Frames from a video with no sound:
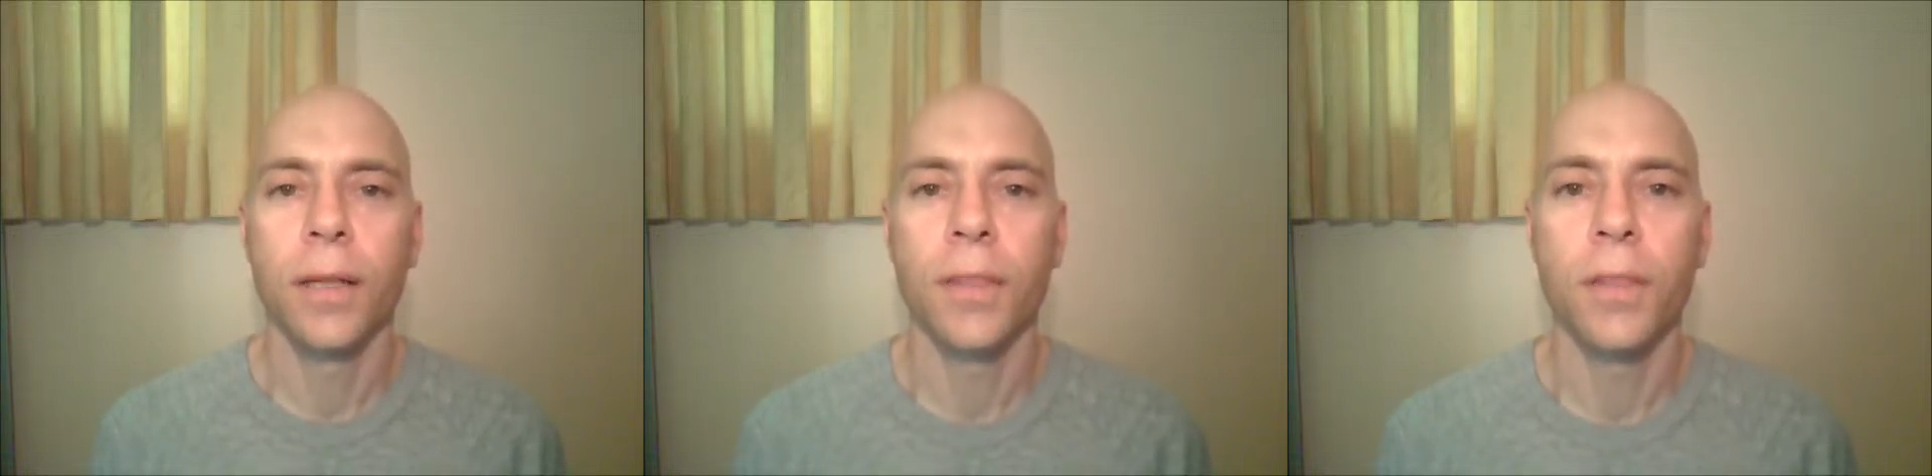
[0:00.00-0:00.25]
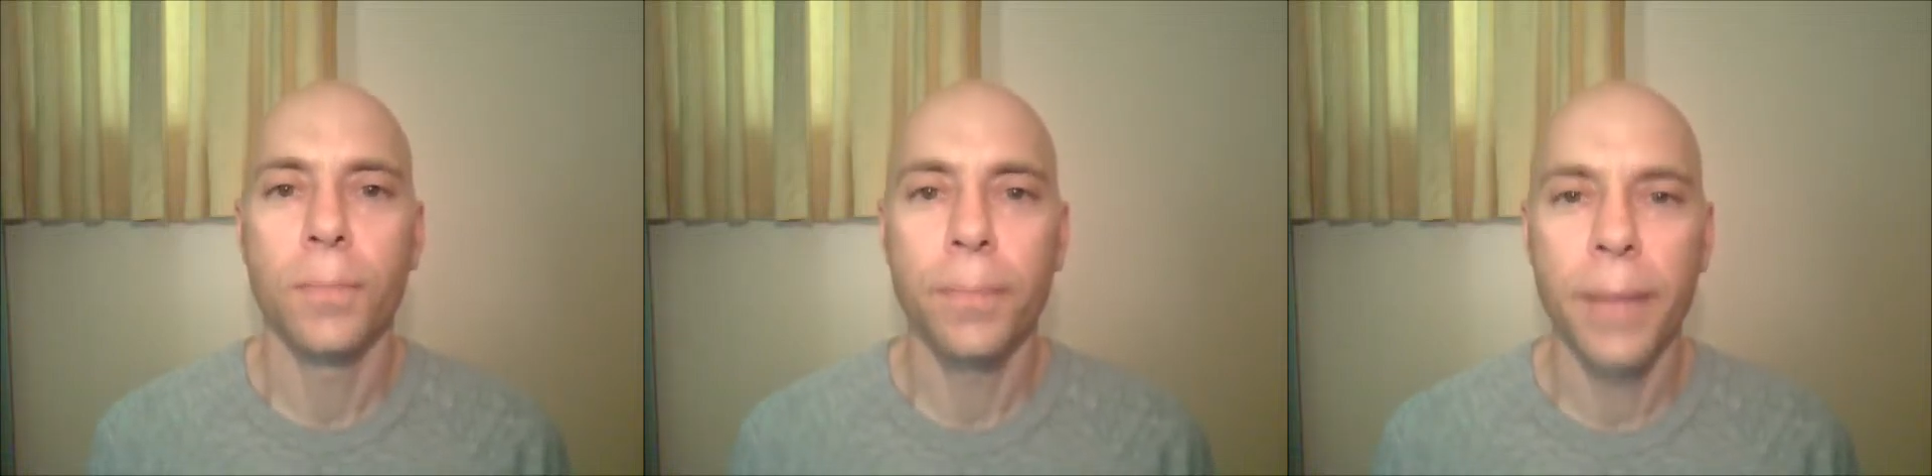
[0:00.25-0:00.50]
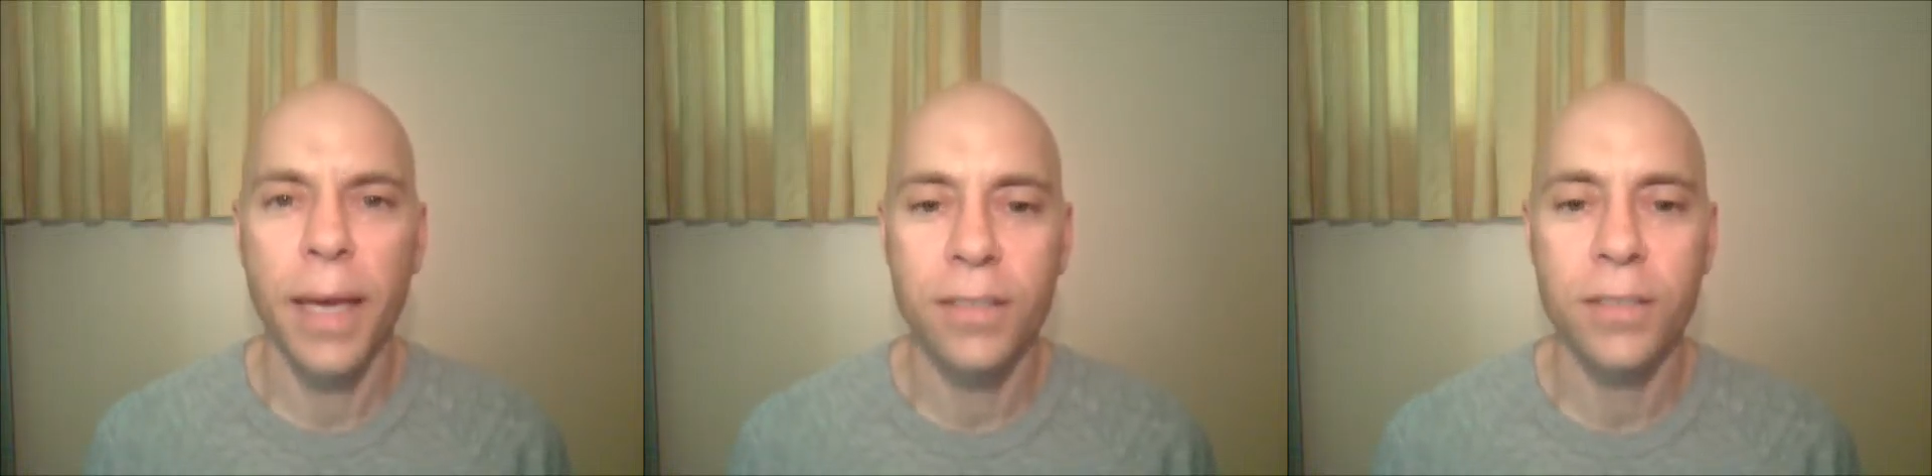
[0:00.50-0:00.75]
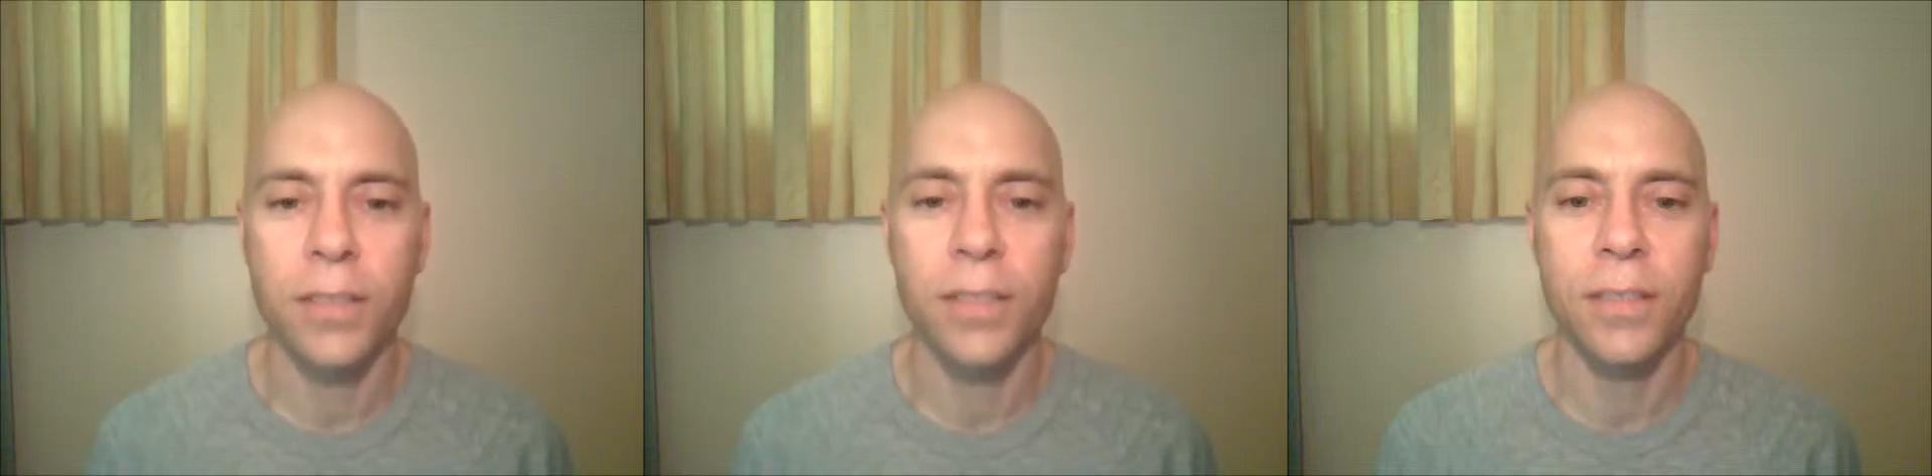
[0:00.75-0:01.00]
the
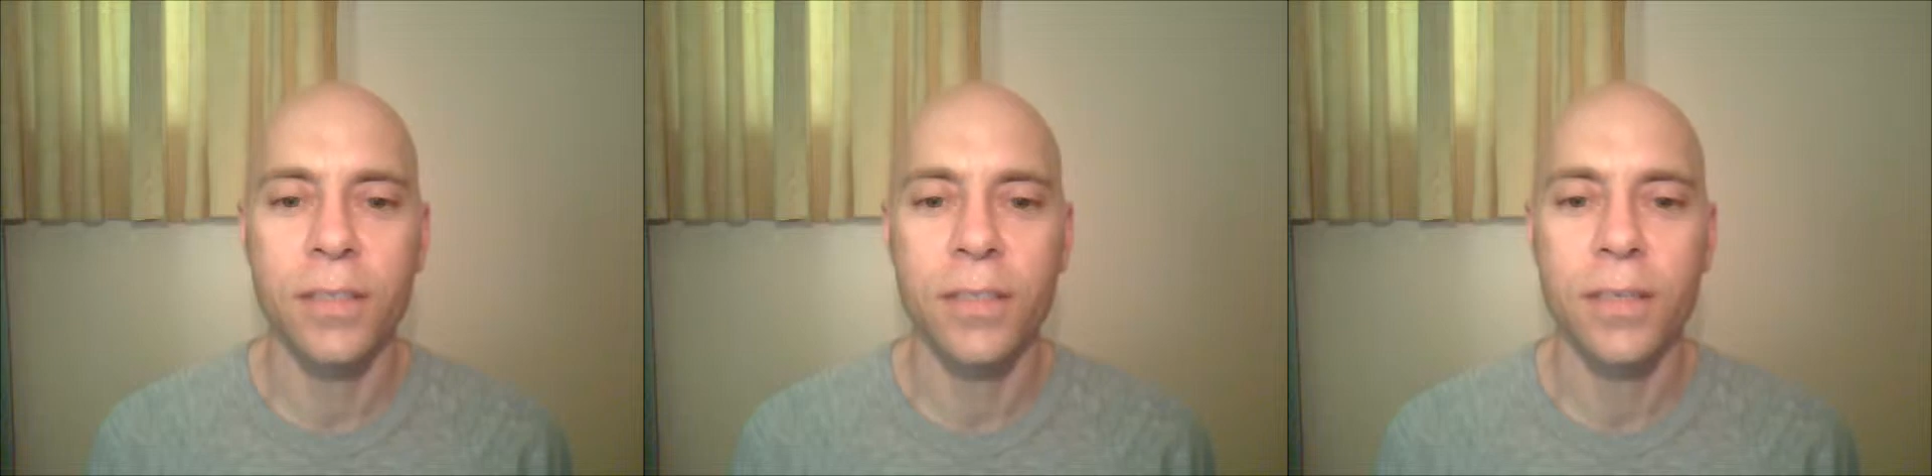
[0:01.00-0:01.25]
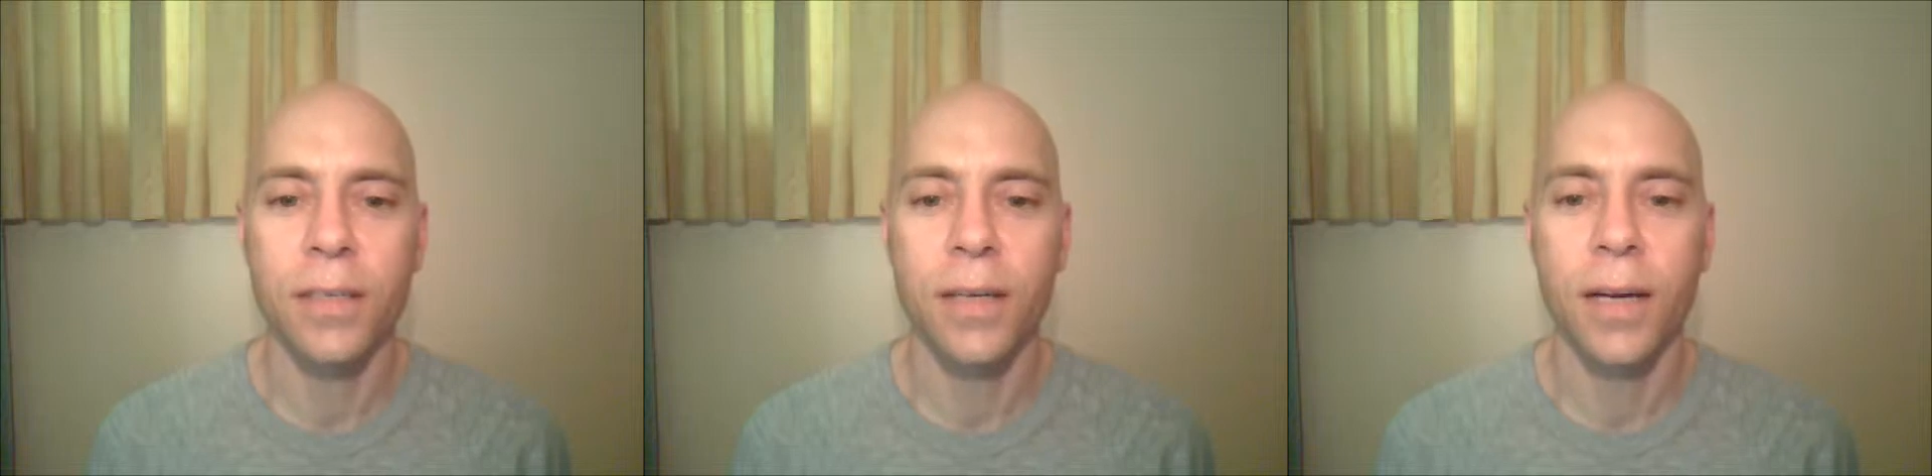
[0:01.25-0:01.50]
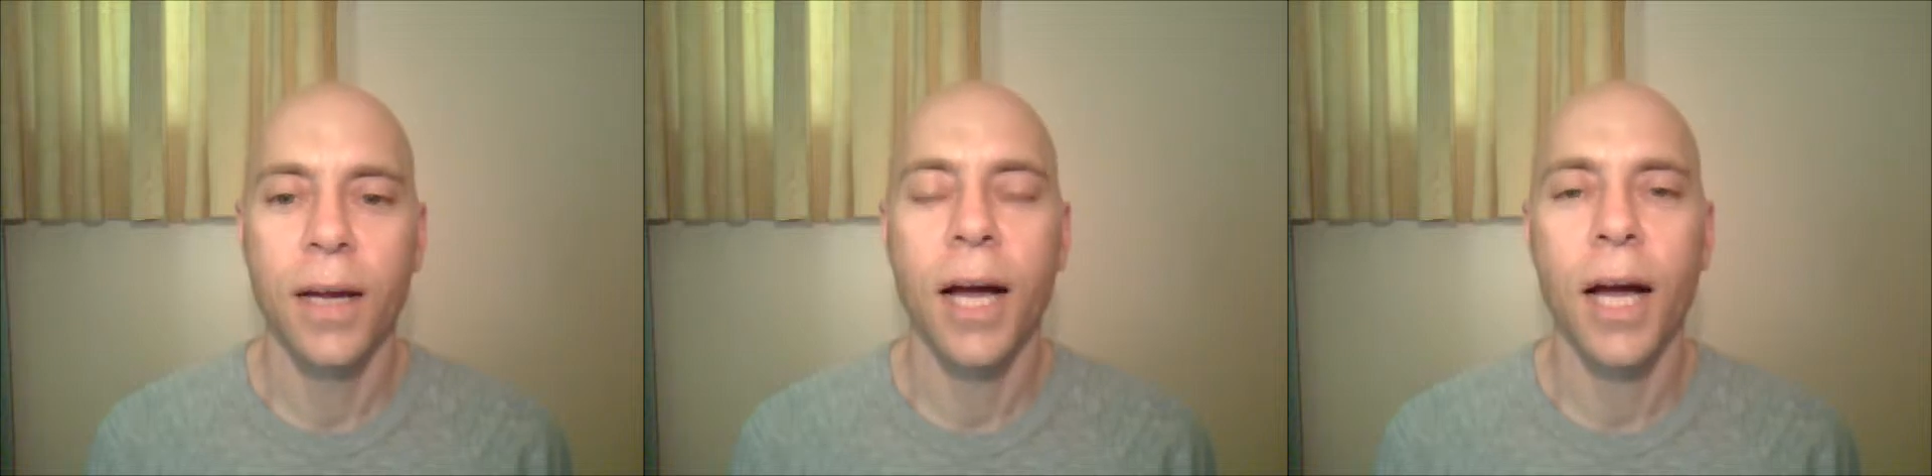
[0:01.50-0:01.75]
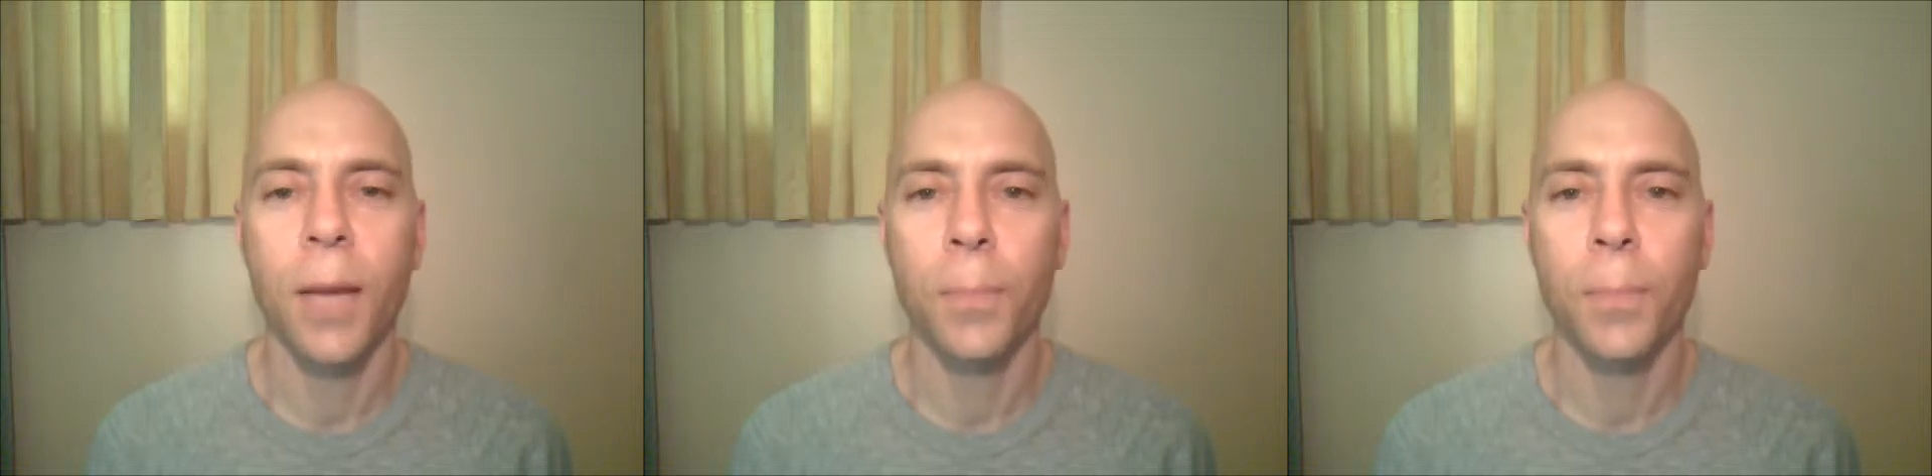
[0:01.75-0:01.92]
masses, are